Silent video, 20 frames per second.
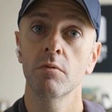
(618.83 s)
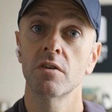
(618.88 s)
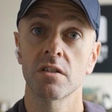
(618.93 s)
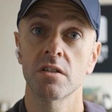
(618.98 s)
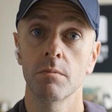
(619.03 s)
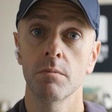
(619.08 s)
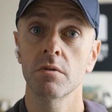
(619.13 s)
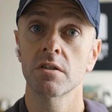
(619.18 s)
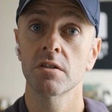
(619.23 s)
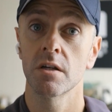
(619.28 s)

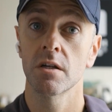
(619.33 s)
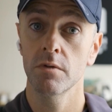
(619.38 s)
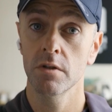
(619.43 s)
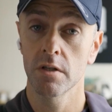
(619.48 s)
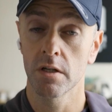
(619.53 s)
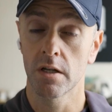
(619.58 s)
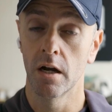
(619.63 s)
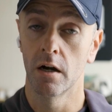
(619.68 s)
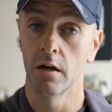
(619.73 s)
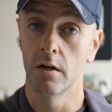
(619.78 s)
Some of some of the
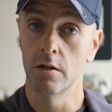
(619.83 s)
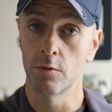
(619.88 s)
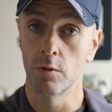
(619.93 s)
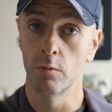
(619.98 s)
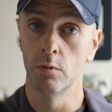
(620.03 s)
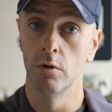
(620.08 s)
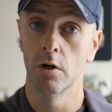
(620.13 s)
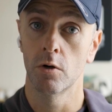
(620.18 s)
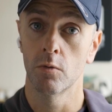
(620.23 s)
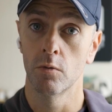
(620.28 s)
guys we
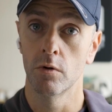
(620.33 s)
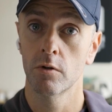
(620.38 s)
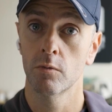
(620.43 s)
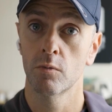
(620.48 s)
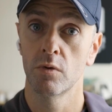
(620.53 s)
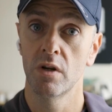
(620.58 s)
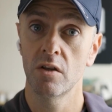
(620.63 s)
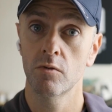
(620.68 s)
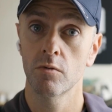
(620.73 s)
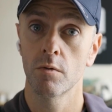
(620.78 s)
work with,
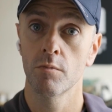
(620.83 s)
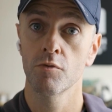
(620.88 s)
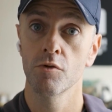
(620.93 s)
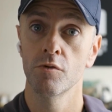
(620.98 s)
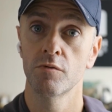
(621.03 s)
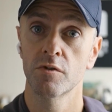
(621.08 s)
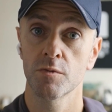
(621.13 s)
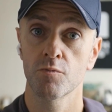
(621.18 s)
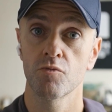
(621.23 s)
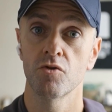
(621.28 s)
we need to
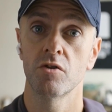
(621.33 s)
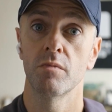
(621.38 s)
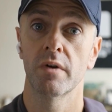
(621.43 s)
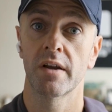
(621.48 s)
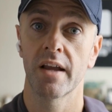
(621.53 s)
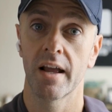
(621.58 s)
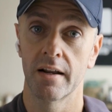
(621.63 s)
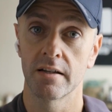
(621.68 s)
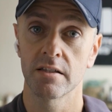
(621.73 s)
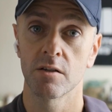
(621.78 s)
improve sprint
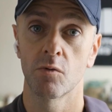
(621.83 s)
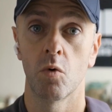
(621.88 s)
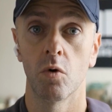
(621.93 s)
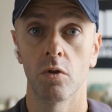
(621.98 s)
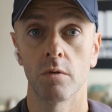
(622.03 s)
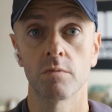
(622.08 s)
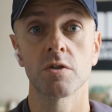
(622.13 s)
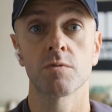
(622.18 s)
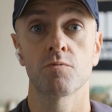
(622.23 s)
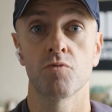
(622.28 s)
mechanics and we want
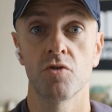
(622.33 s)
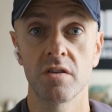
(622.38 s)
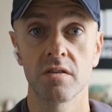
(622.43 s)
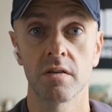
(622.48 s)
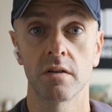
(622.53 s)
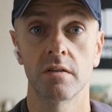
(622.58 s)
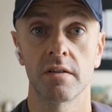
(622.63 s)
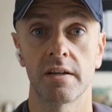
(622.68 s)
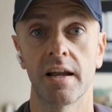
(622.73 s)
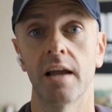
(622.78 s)
them
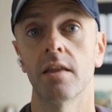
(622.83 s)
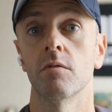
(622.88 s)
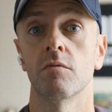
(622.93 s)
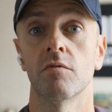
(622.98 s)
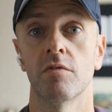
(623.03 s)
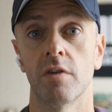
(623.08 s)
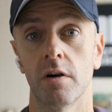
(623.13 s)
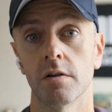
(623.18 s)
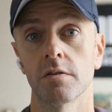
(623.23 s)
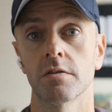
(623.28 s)
sprinting to get them
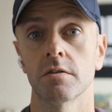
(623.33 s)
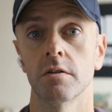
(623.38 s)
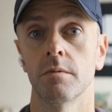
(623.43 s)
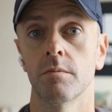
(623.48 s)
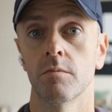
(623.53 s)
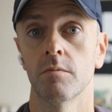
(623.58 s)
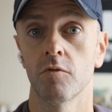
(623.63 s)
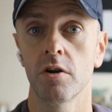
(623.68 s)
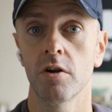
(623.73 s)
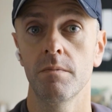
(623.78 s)
faster,
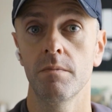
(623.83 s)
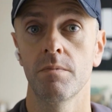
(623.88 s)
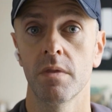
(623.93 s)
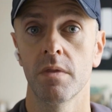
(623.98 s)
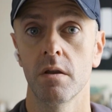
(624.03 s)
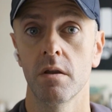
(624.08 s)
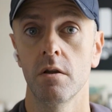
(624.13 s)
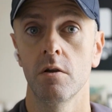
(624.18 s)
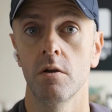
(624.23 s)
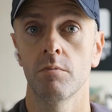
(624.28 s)
right?
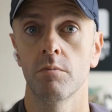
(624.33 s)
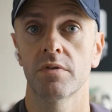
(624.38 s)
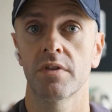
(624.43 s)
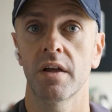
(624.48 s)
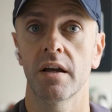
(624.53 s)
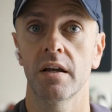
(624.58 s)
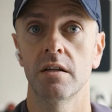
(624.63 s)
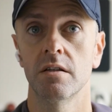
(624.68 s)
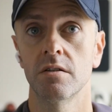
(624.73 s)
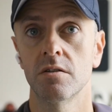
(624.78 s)
But
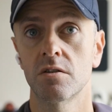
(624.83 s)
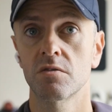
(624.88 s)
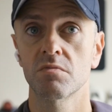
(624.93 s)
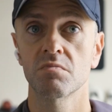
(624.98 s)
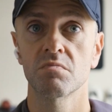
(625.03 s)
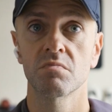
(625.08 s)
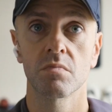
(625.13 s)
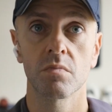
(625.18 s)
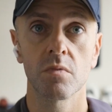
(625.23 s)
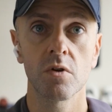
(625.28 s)
that is
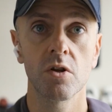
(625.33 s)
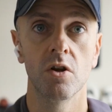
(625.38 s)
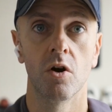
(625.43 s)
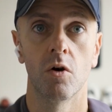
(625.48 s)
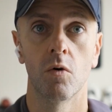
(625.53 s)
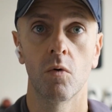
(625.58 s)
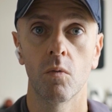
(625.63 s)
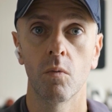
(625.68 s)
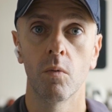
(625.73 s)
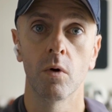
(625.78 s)
you
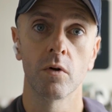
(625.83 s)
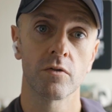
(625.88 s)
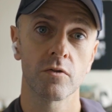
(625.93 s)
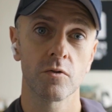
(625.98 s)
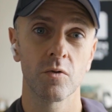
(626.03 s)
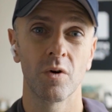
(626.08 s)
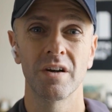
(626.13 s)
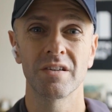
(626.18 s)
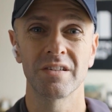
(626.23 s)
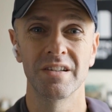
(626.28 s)
know, once,
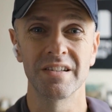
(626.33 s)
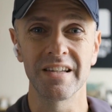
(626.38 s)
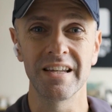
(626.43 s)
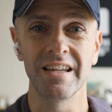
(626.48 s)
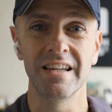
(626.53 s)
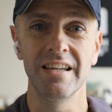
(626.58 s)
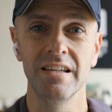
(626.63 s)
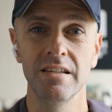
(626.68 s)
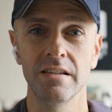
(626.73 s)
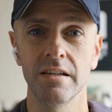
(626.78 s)
twice, and it's
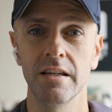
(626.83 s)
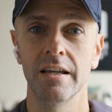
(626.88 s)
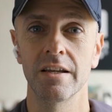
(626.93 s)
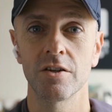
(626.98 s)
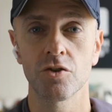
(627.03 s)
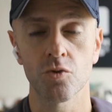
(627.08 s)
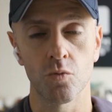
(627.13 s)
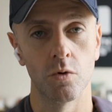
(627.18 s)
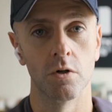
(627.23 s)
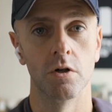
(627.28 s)

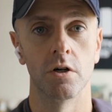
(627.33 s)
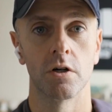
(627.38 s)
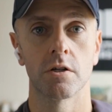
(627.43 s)
easy-ish work.